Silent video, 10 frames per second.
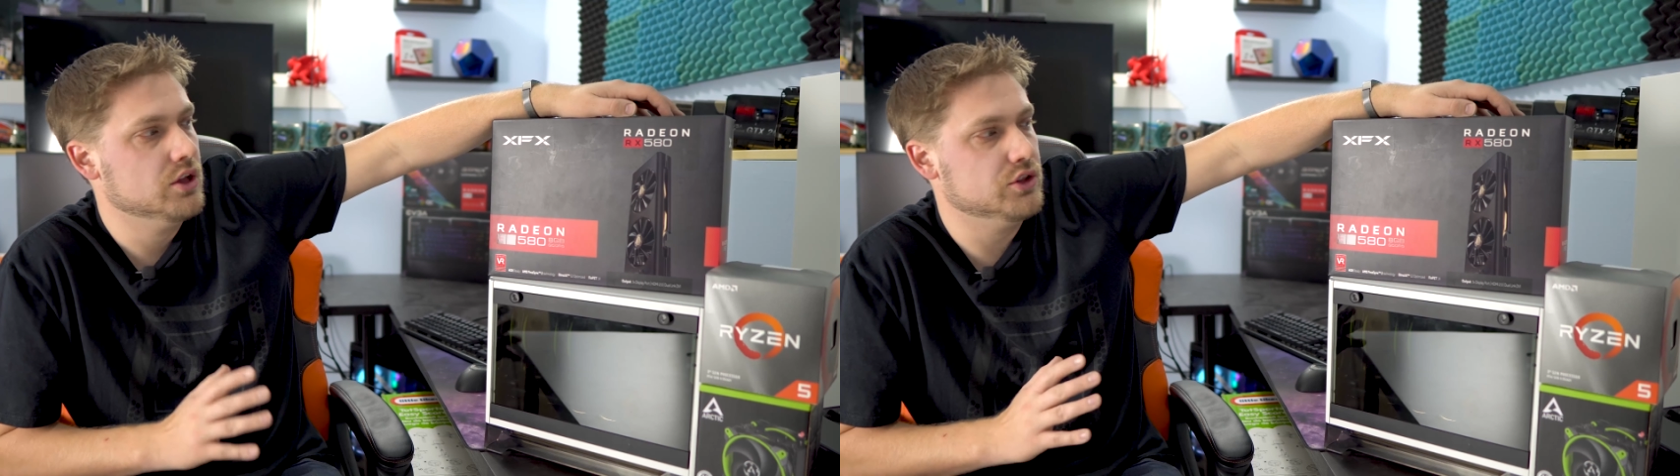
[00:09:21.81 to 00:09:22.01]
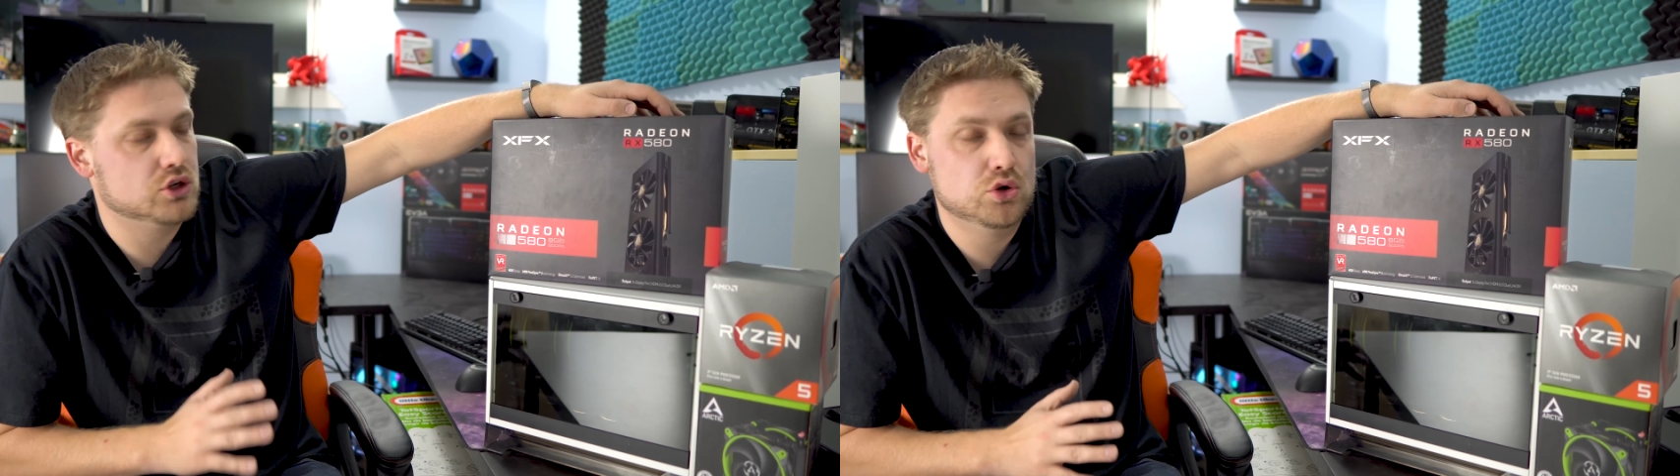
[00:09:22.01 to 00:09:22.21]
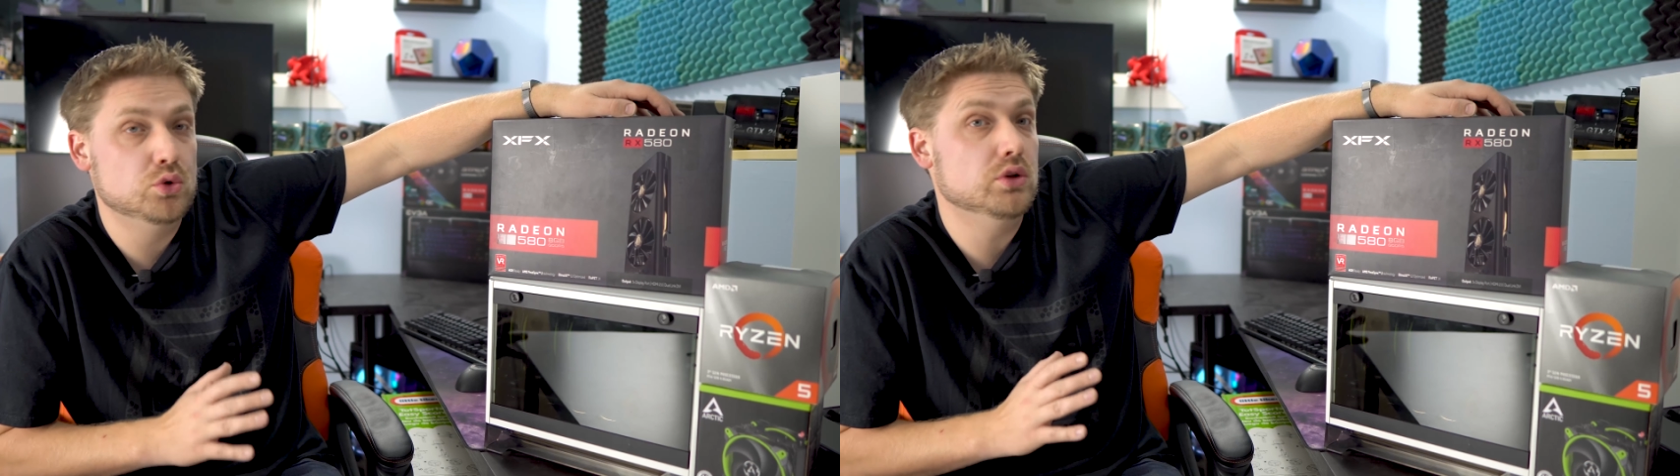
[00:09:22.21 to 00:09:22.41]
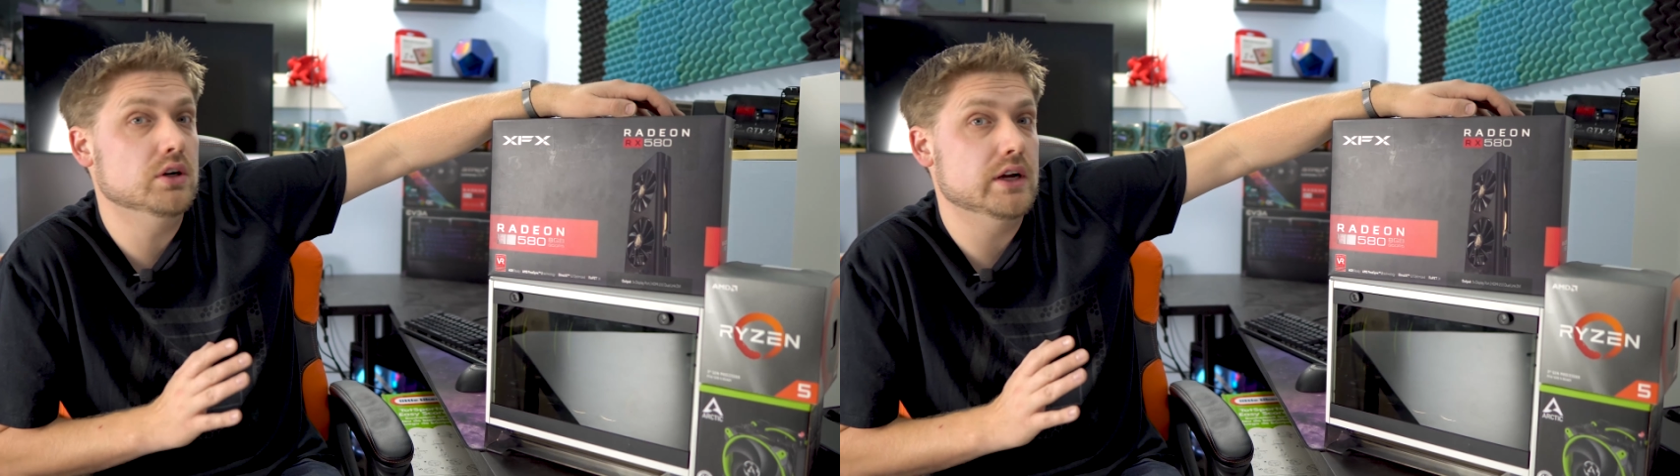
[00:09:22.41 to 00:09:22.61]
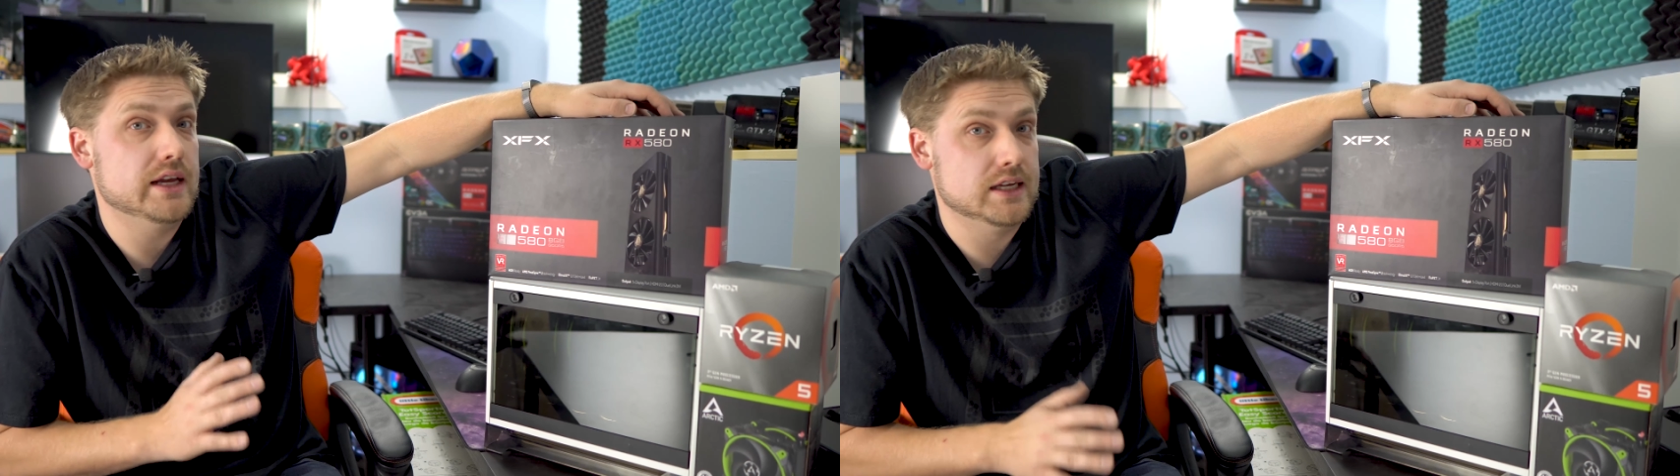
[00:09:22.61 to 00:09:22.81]
The
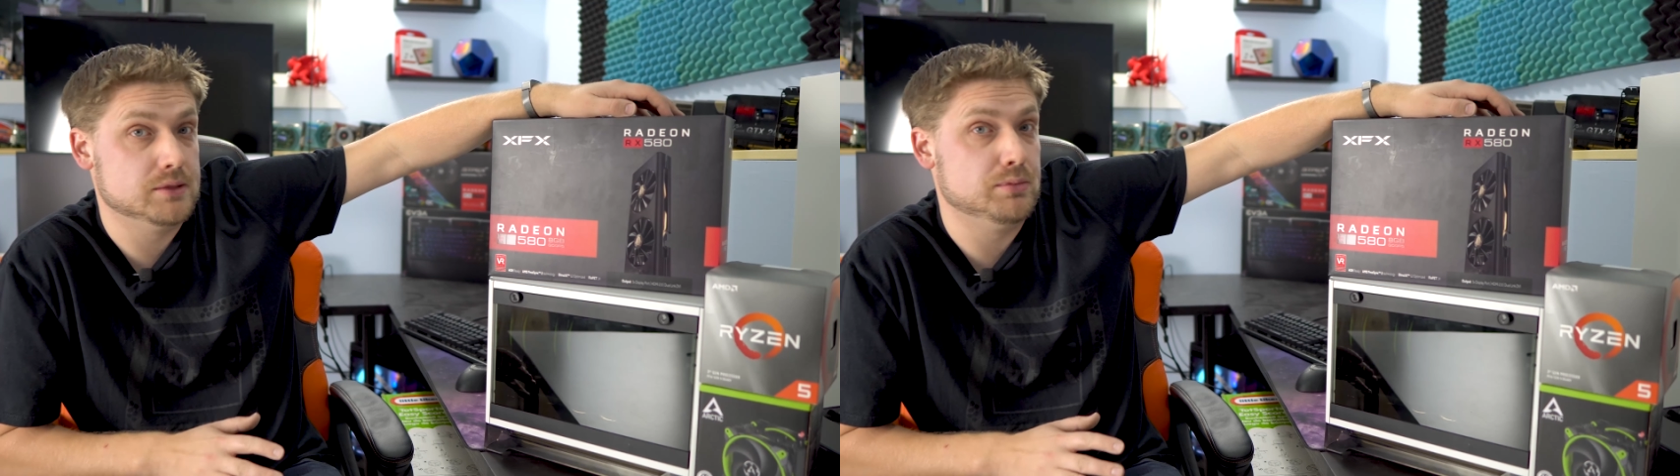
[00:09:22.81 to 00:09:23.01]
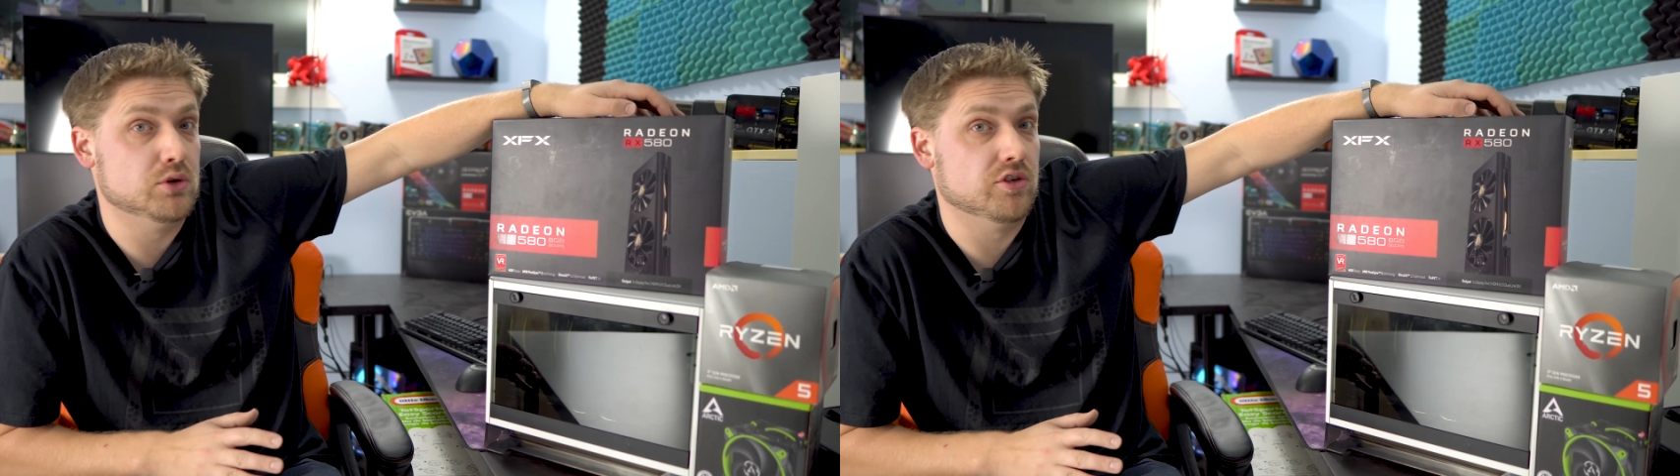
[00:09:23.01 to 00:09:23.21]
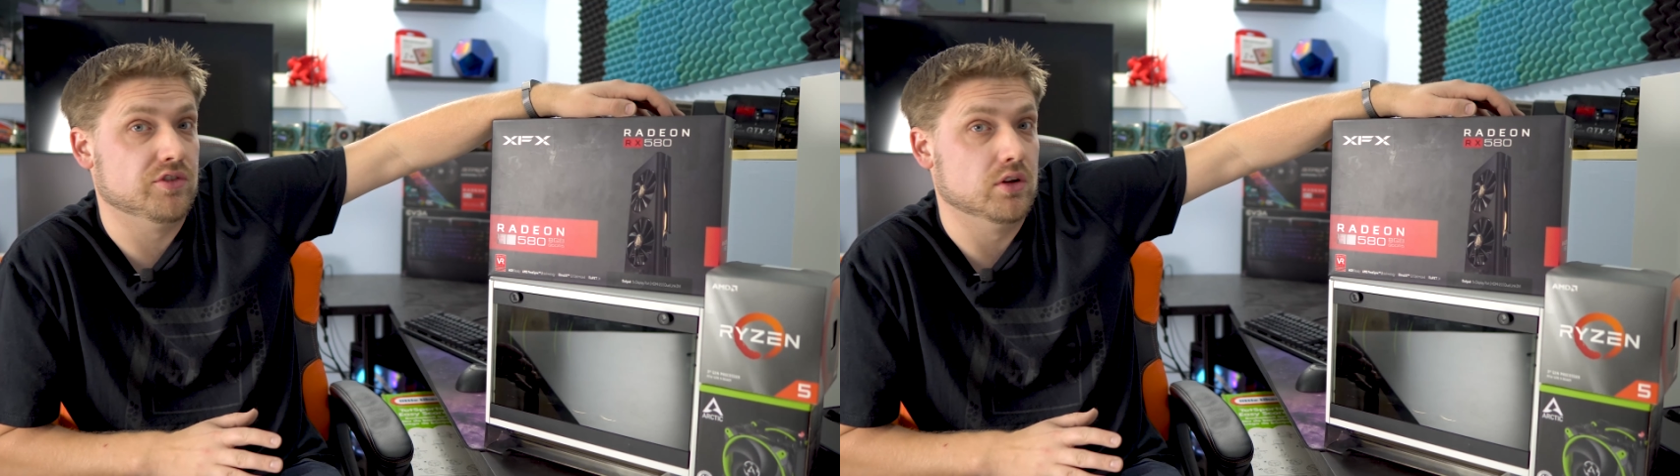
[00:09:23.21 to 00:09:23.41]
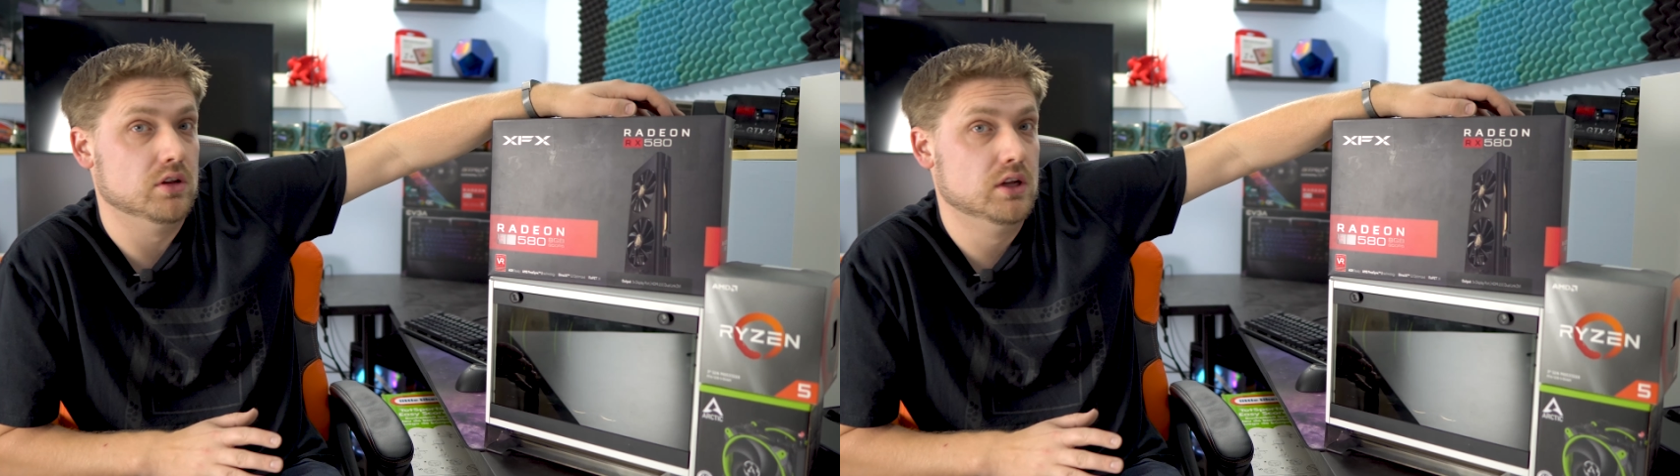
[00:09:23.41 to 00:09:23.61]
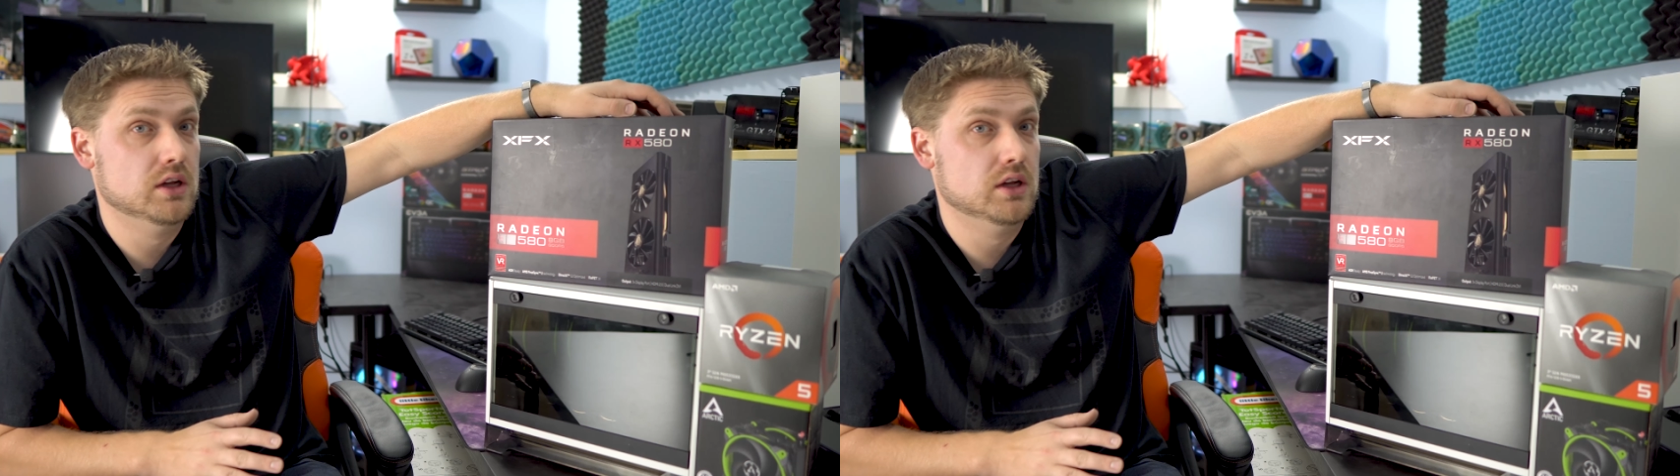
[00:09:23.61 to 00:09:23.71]
cooler is beautiful.